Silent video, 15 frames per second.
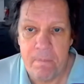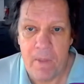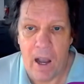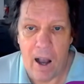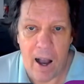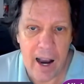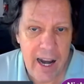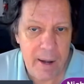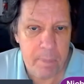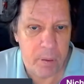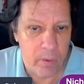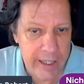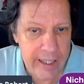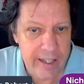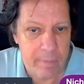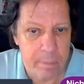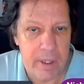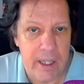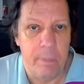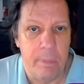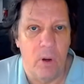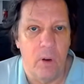I had plenty of
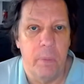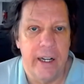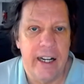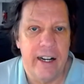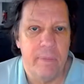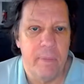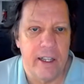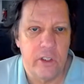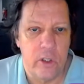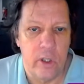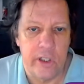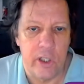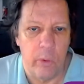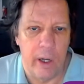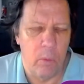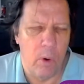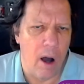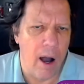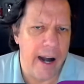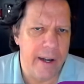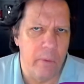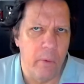people, plenty of my students that went, Well,
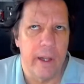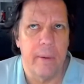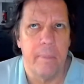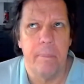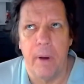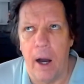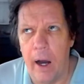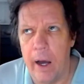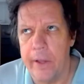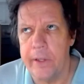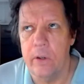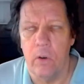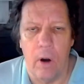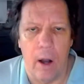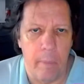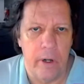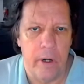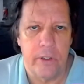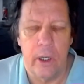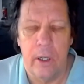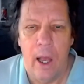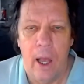I didn't want to bother you, Robert.
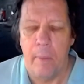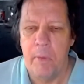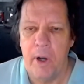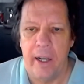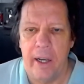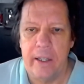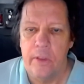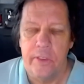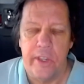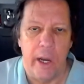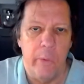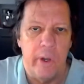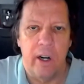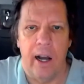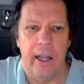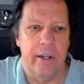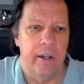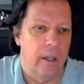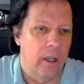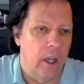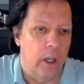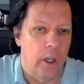I'm like, they went
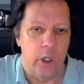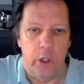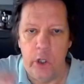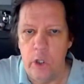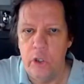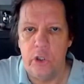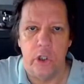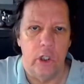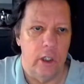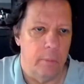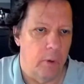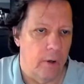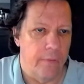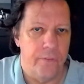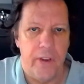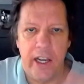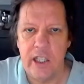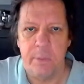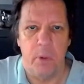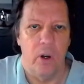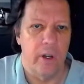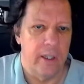on YouTube or
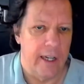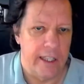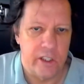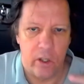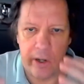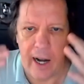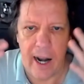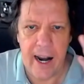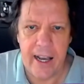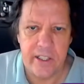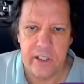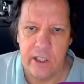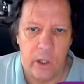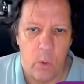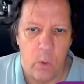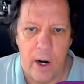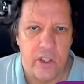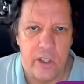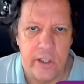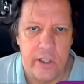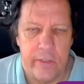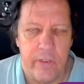Facebook and they started asking
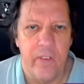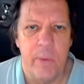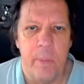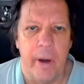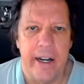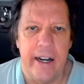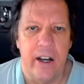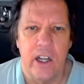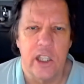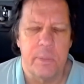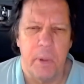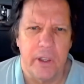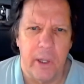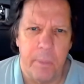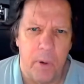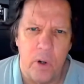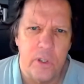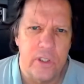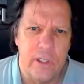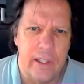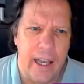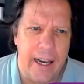questions of everybody else but the
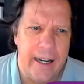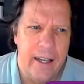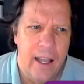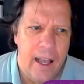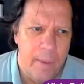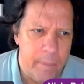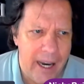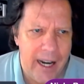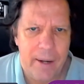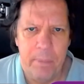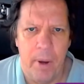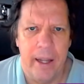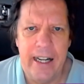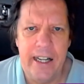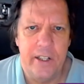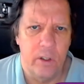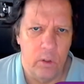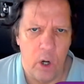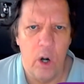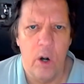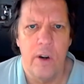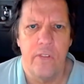person they paid money to
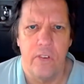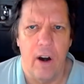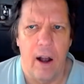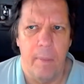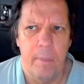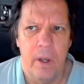learn from.